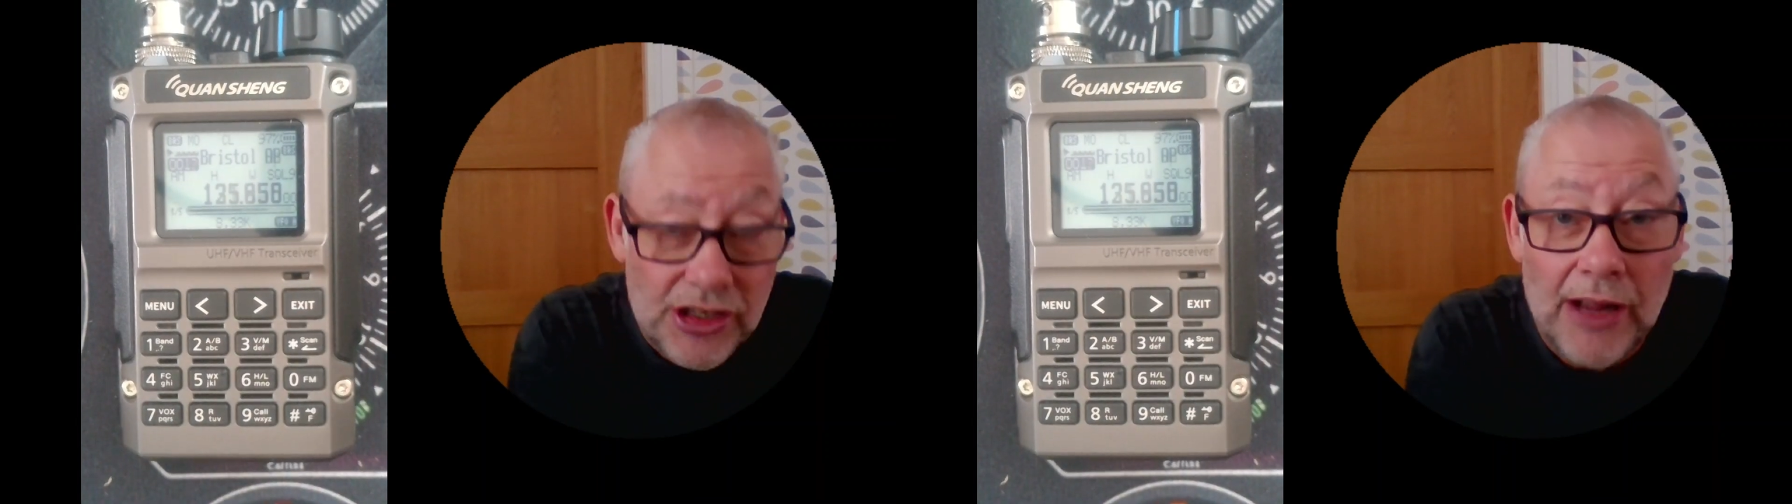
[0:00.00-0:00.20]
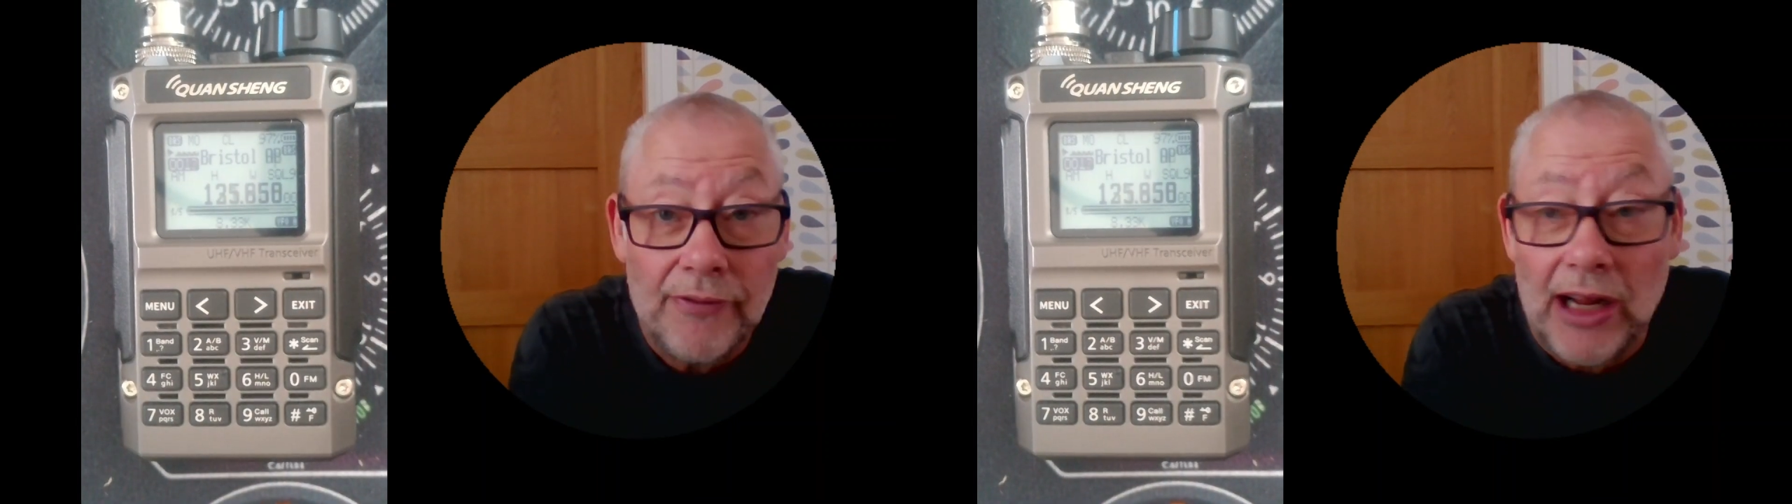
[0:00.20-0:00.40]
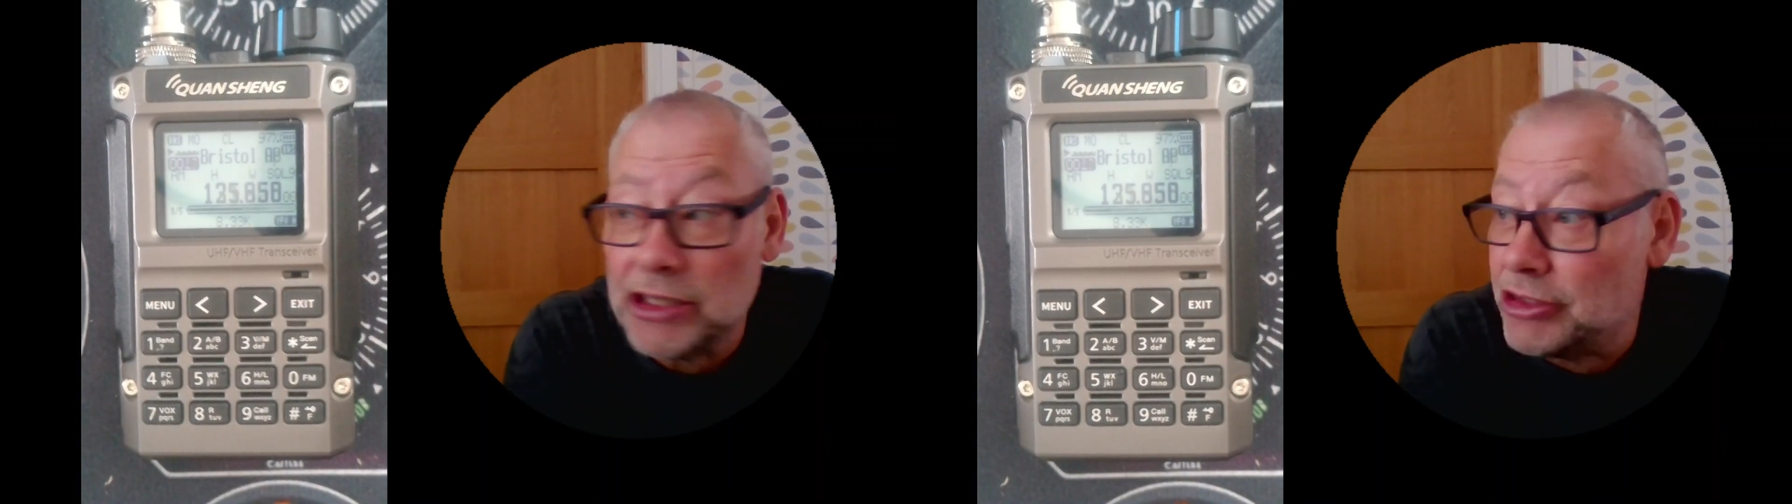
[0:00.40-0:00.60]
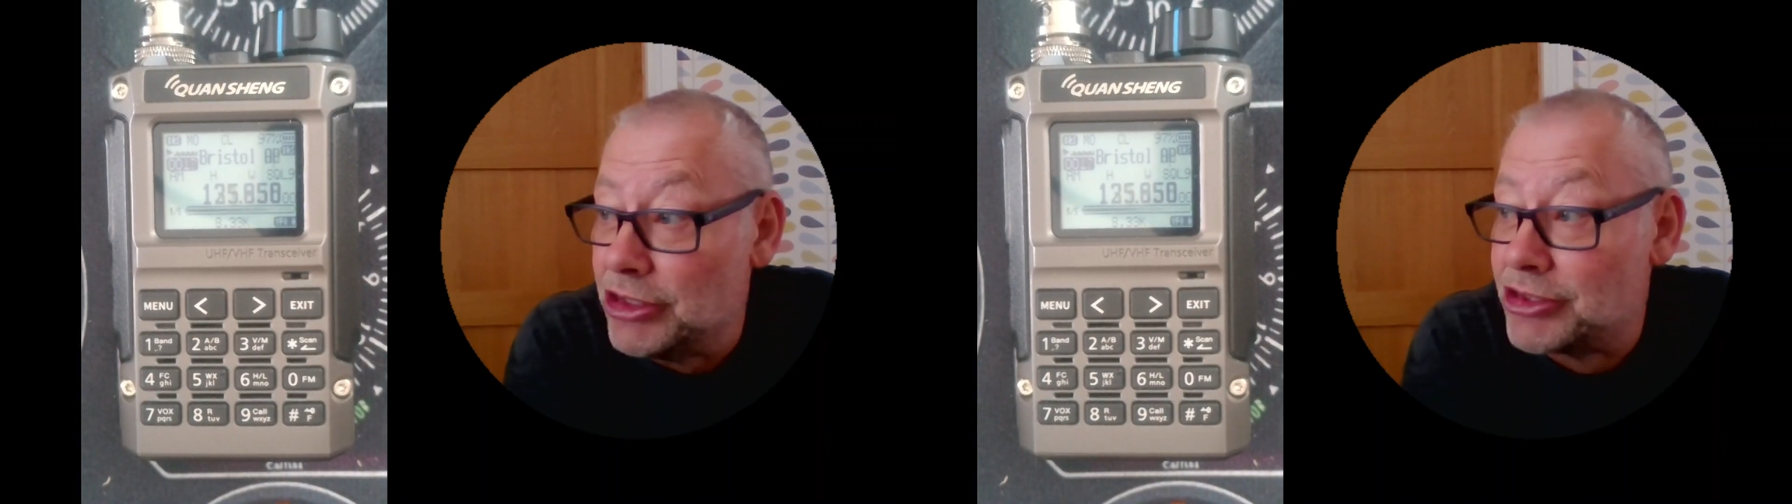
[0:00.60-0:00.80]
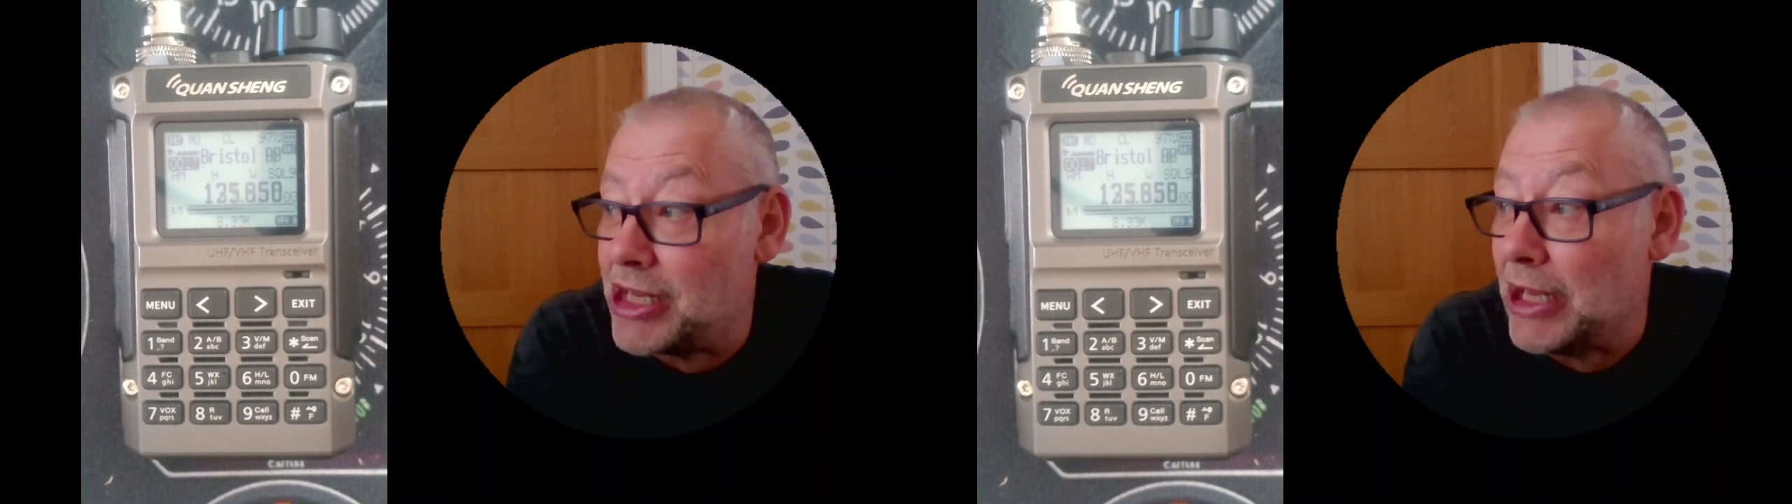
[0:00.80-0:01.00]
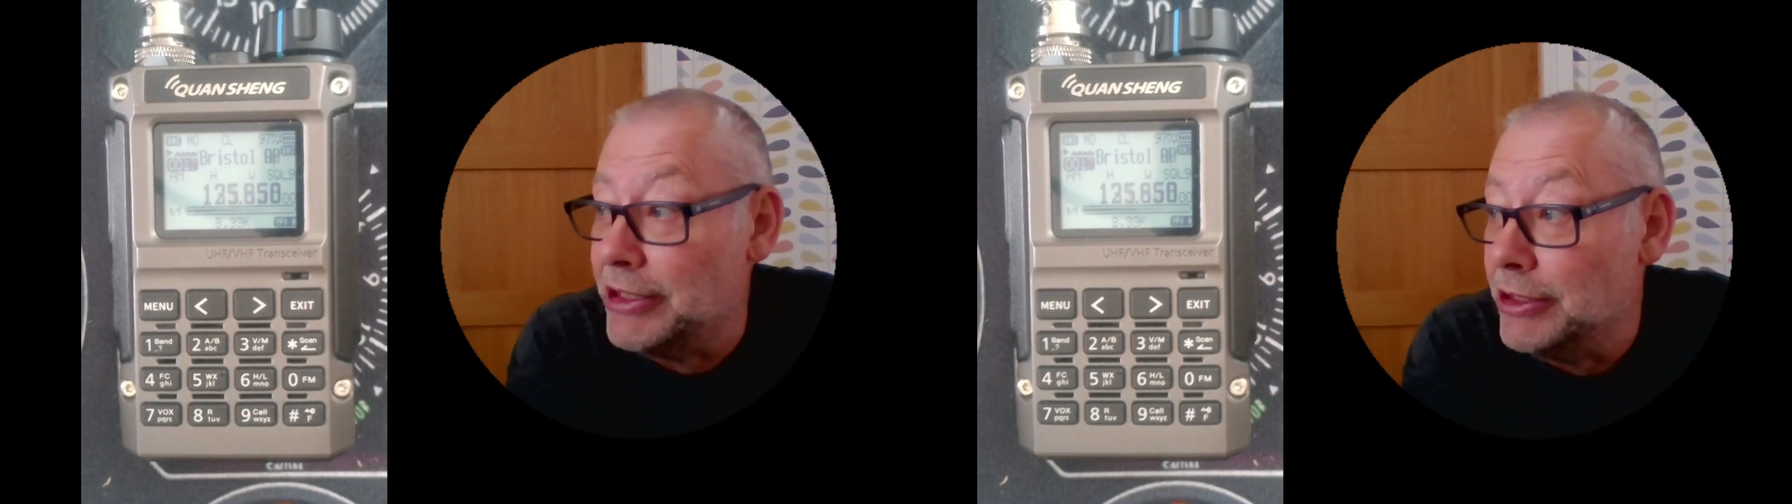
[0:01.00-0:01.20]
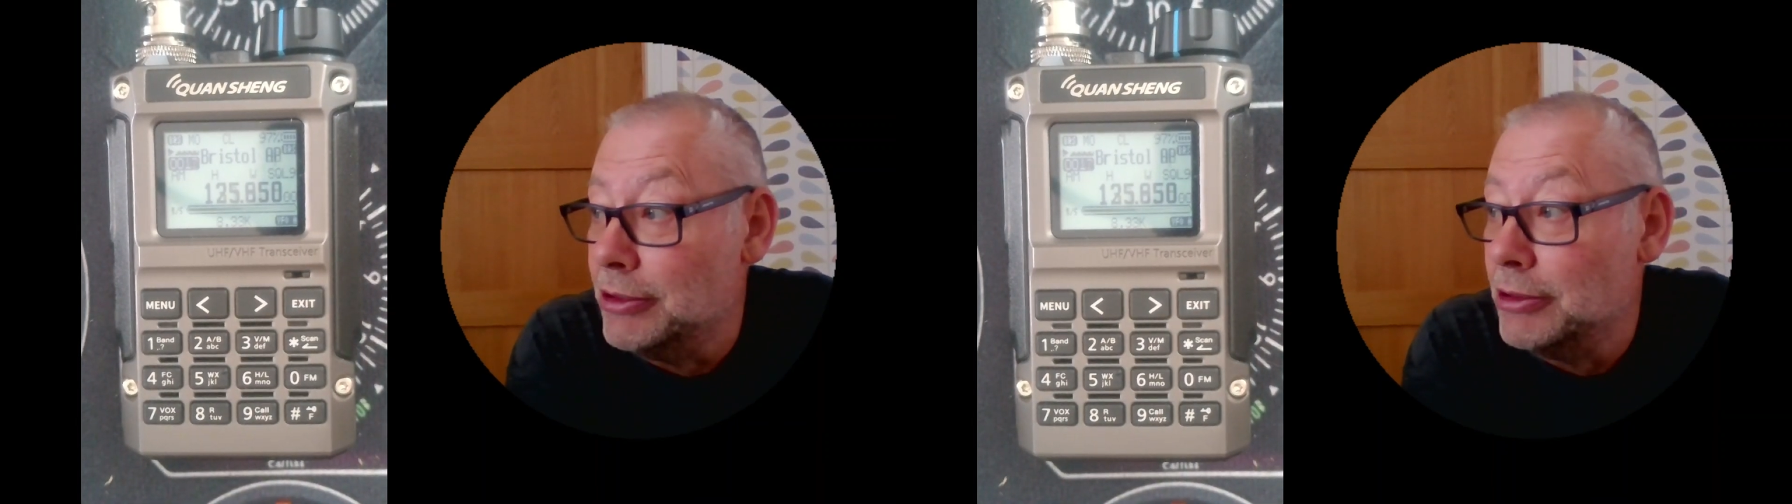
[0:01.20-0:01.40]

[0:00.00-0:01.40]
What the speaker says: how fast it's scanning.